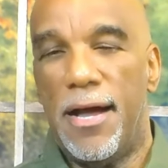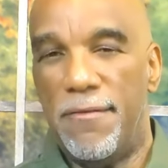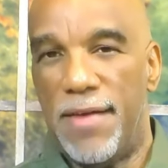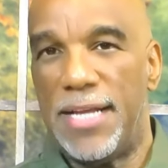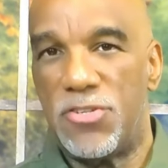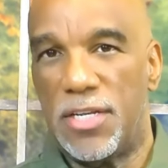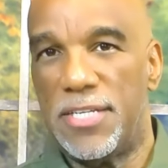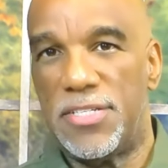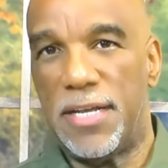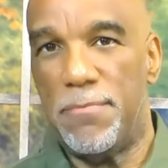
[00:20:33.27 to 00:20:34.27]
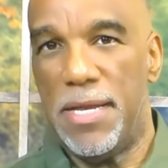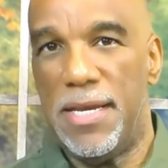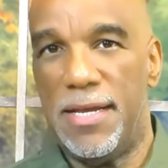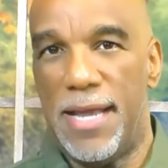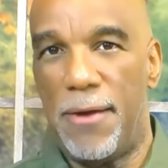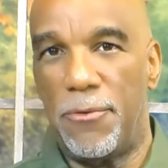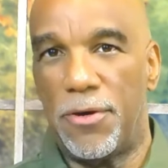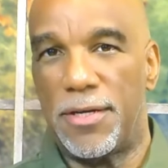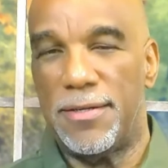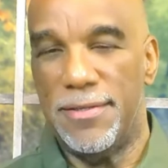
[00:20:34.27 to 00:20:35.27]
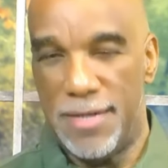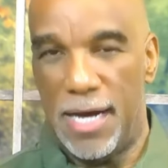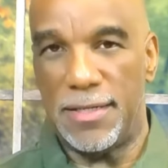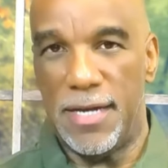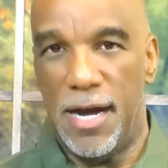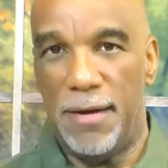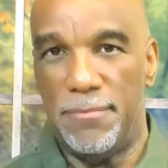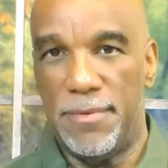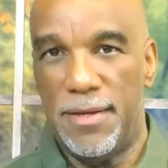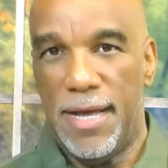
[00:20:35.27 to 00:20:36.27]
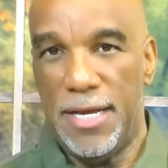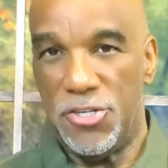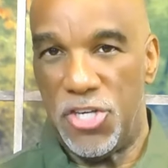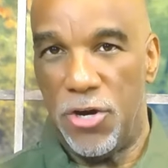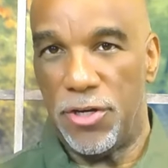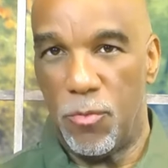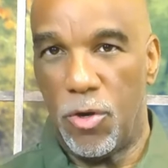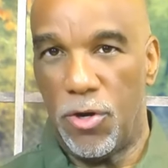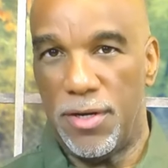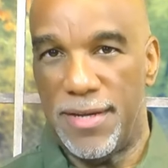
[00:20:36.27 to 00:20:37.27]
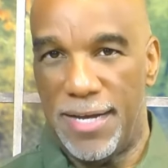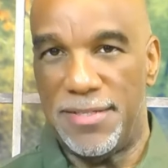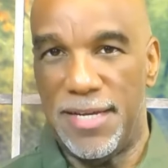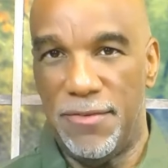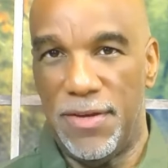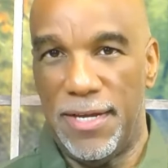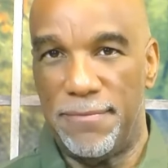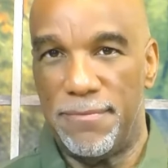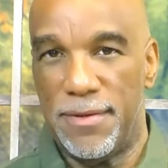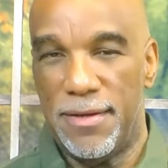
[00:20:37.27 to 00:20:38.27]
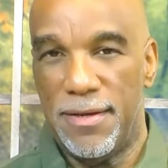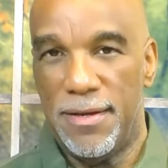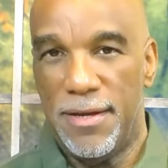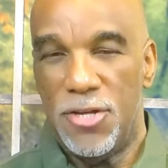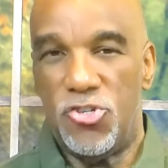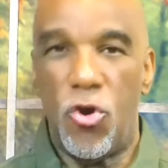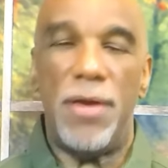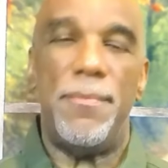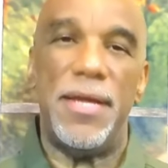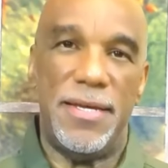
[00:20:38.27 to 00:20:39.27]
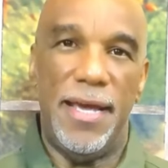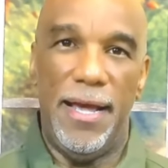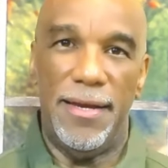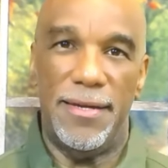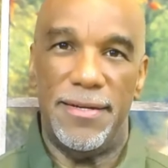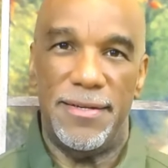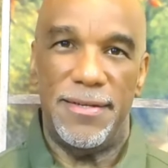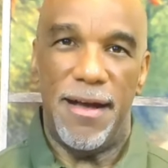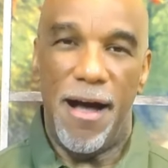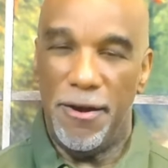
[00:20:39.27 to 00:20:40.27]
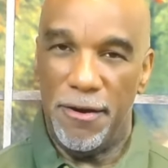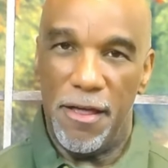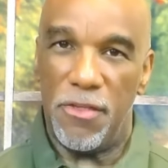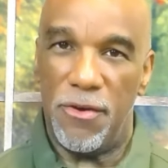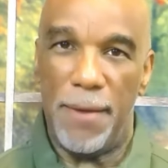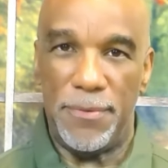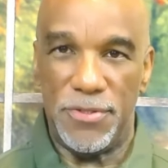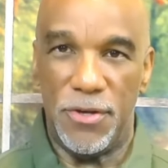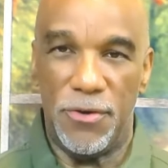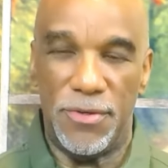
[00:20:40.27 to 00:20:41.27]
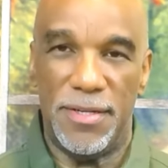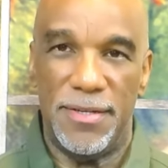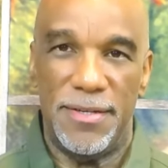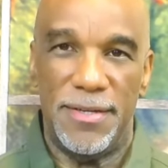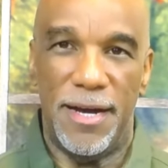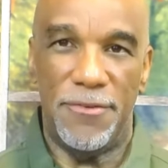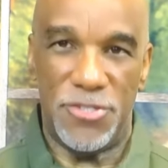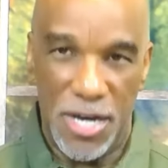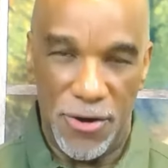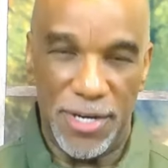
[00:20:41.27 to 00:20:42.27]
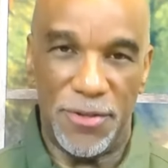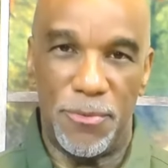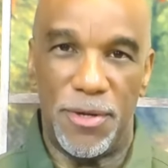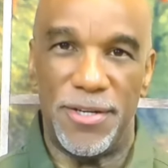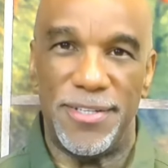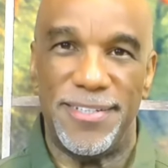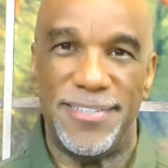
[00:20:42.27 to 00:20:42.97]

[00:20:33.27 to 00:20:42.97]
TLDMEvangelisticMediaNetwork.com and SharingTheWord.tv. Join me again on another episode of Sharing the Word.